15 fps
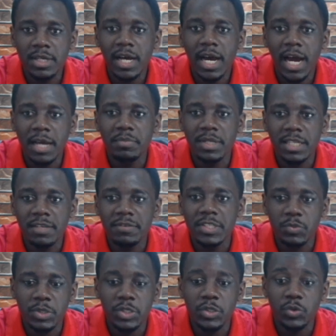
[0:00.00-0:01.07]
I believe he's
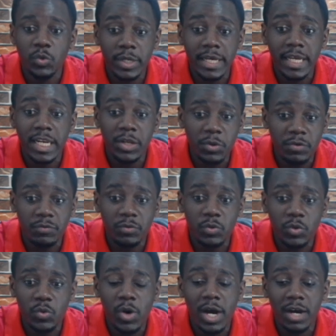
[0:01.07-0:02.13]
really doing a lot of
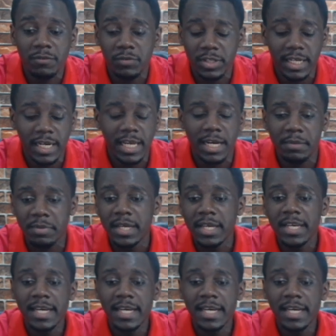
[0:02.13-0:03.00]
good work for the club.